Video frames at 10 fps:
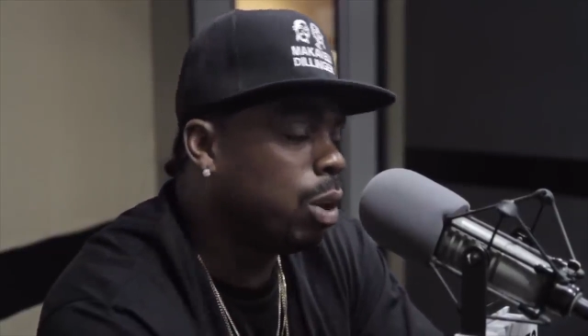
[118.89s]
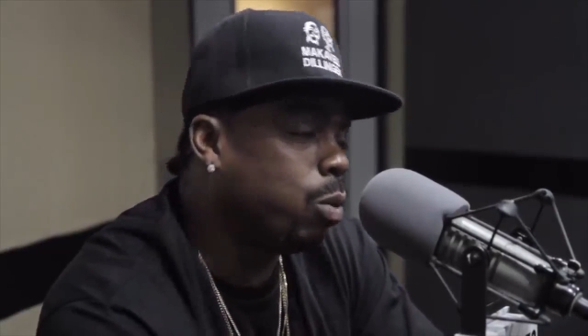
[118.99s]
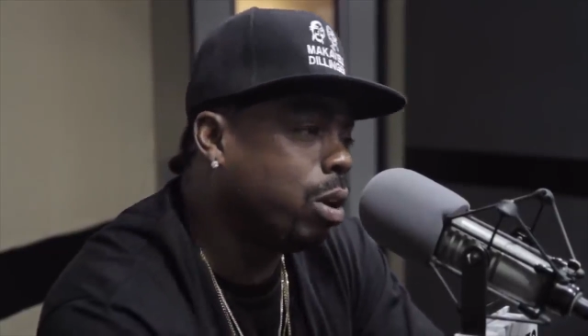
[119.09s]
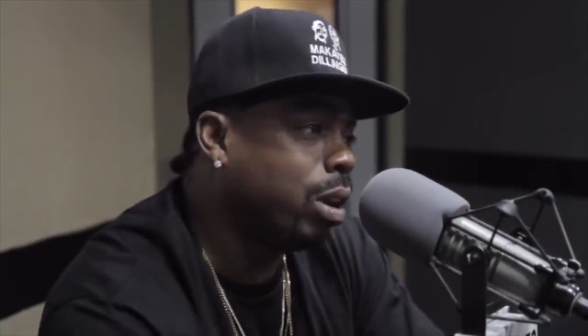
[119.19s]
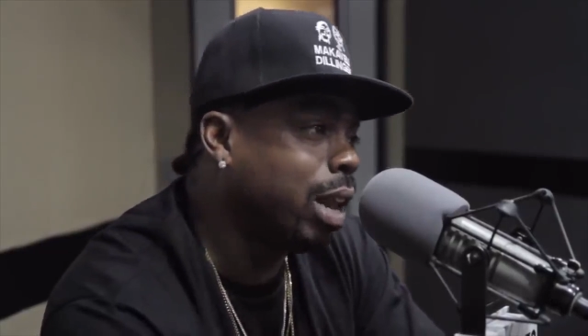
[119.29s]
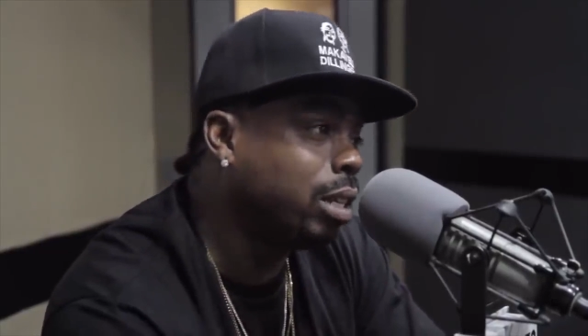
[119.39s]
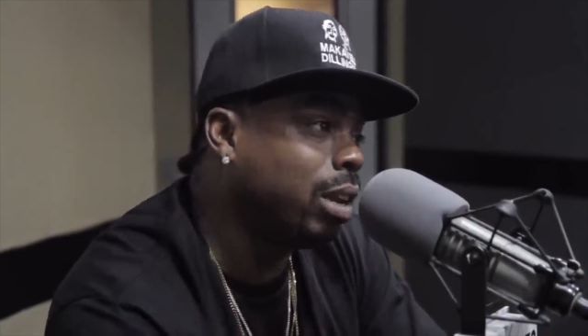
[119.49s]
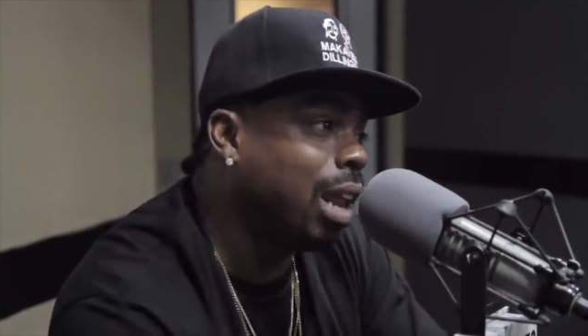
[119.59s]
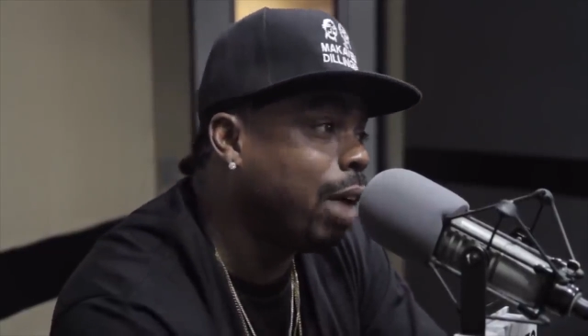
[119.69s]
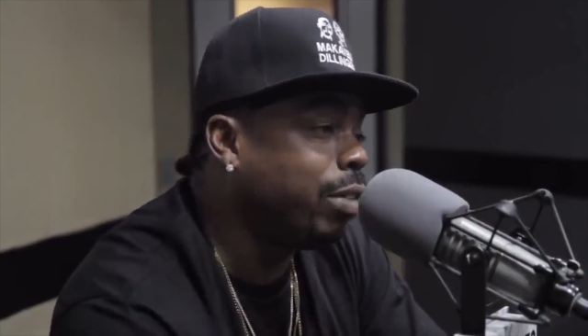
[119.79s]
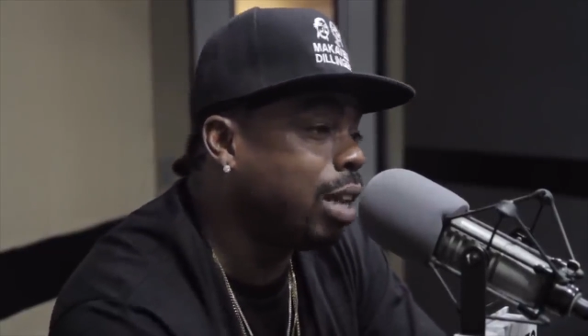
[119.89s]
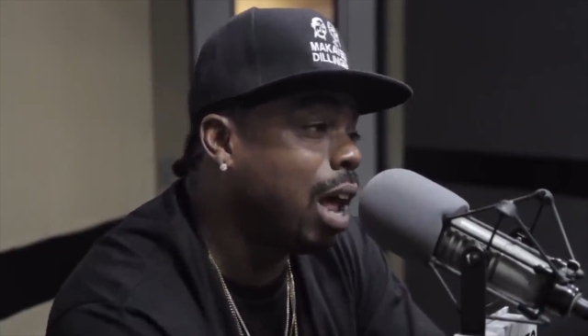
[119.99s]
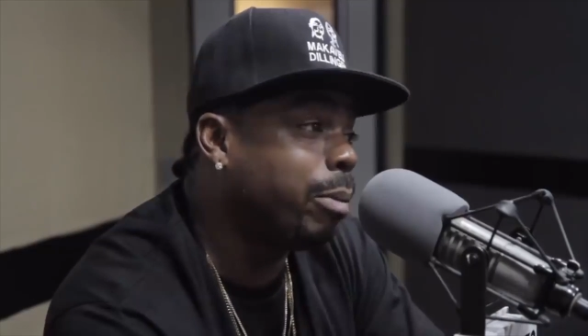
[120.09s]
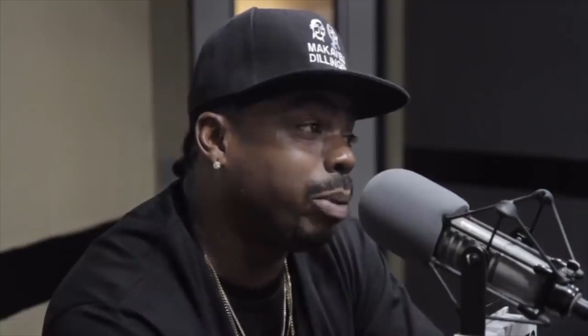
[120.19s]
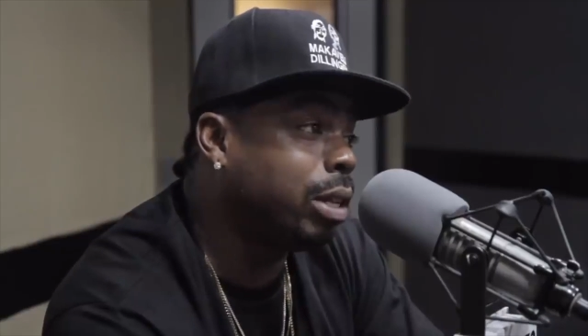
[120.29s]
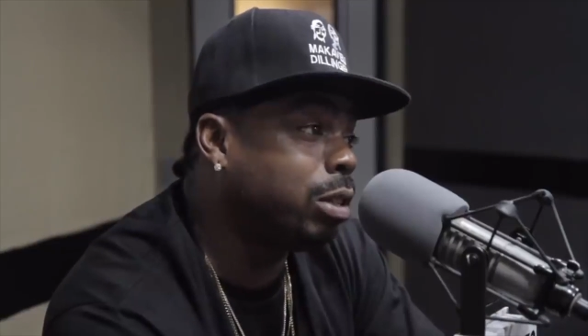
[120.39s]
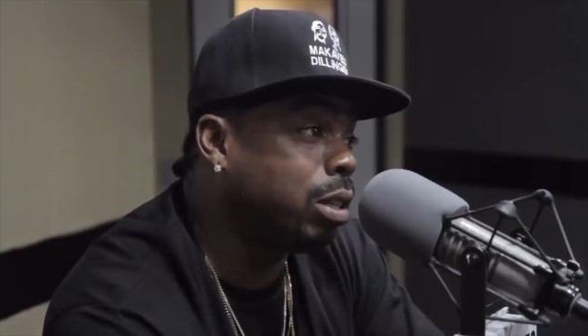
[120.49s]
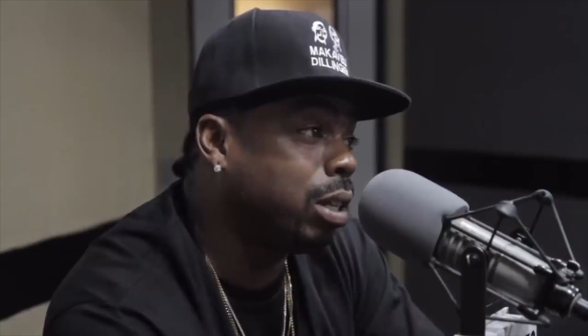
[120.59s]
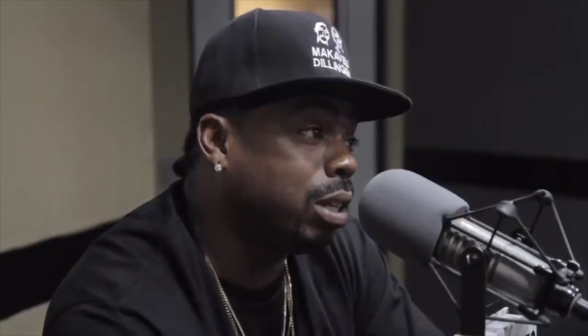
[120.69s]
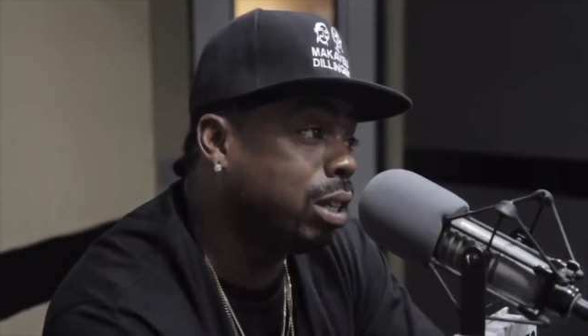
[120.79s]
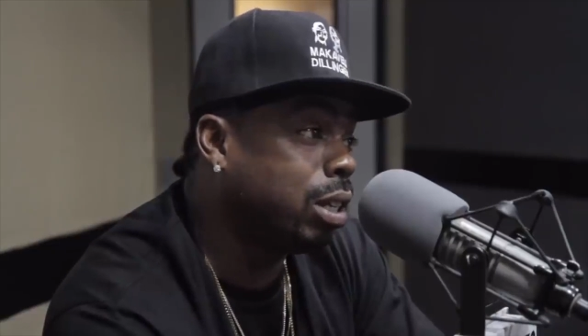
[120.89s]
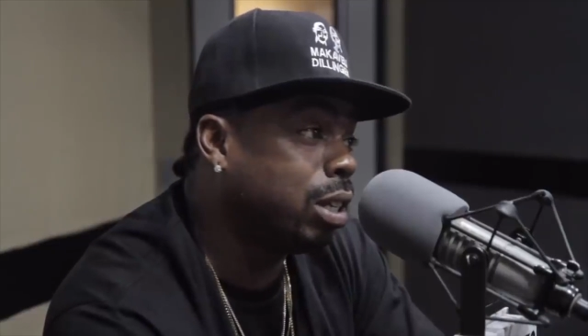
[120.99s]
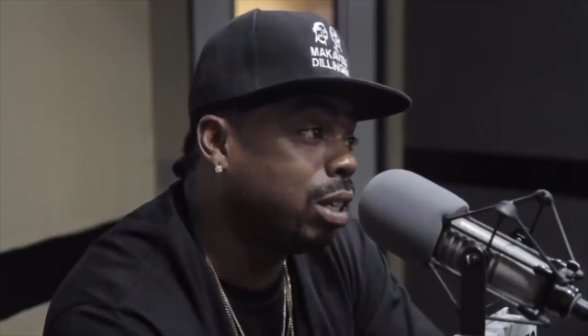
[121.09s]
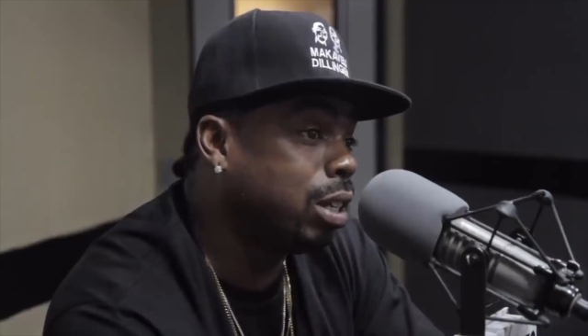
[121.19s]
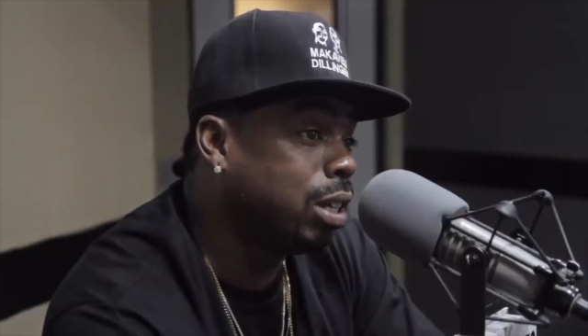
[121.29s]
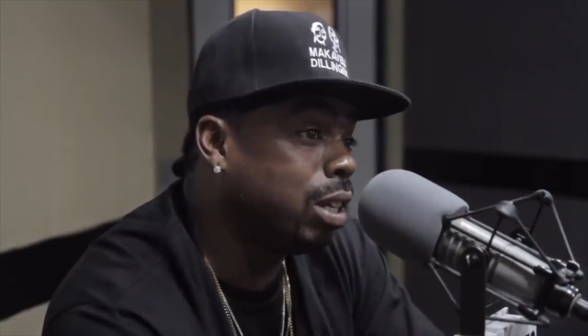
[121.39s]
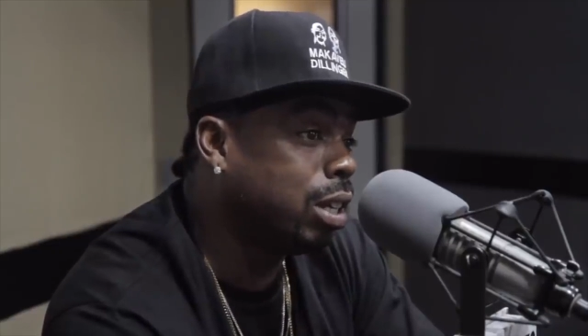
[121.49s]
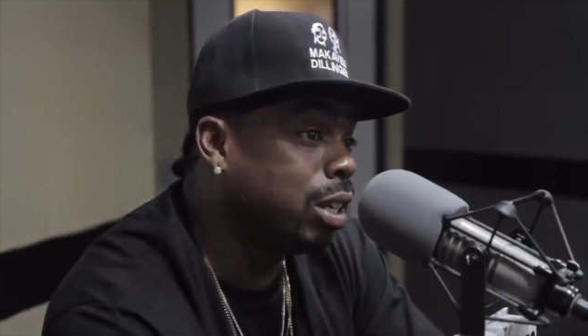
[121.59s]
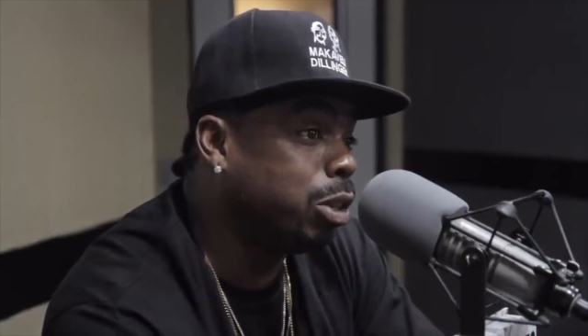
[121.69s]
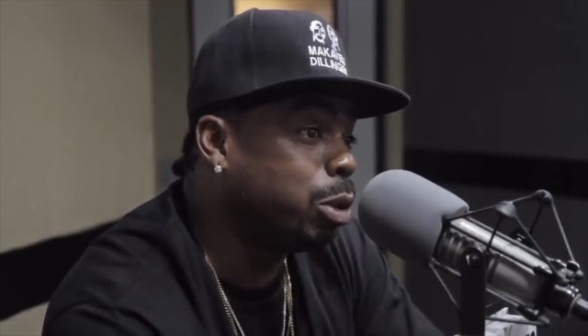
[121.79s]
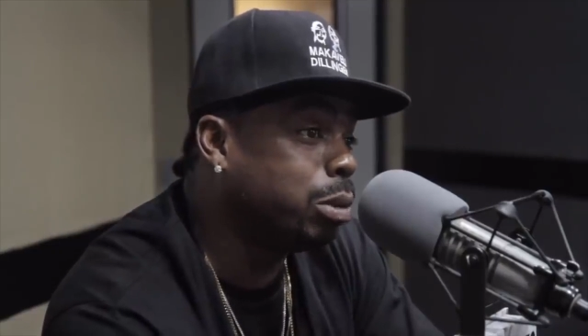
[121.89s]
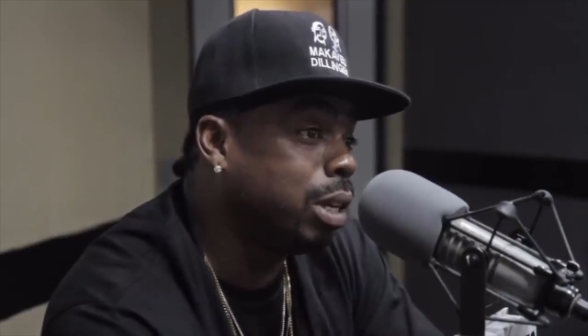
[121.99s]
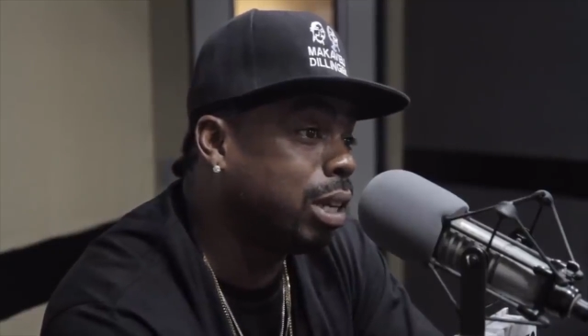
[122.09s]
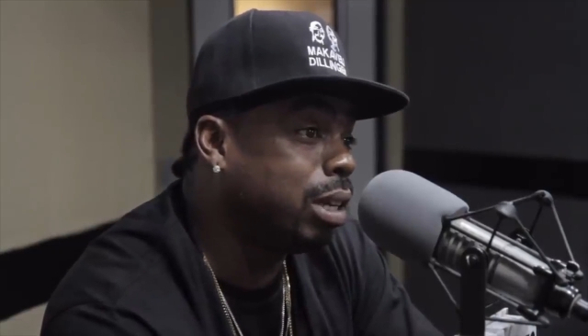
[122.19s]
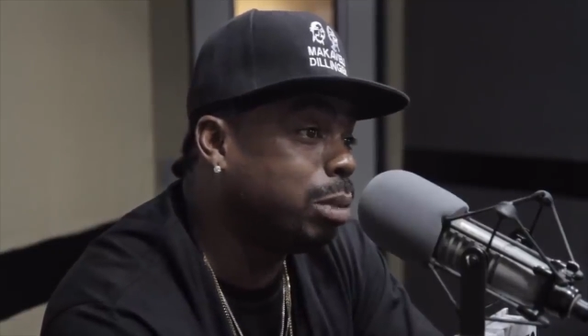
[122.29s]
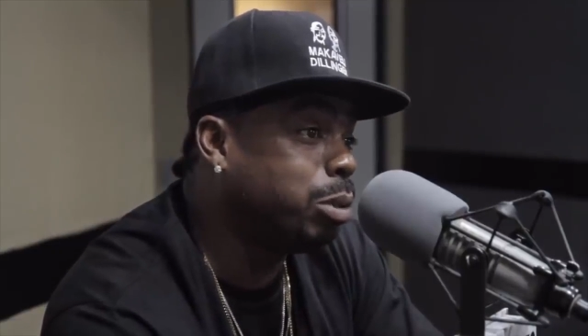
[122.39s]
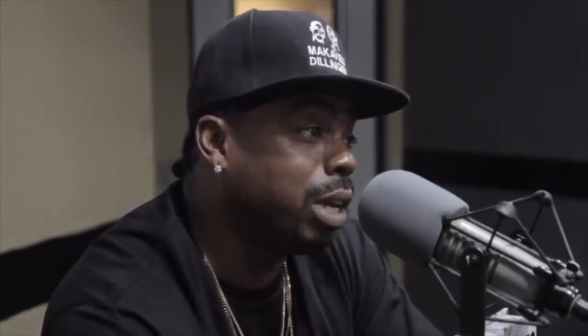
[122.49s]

Well, that's a lifetime pension. Yeah. You know what I'm saying? Them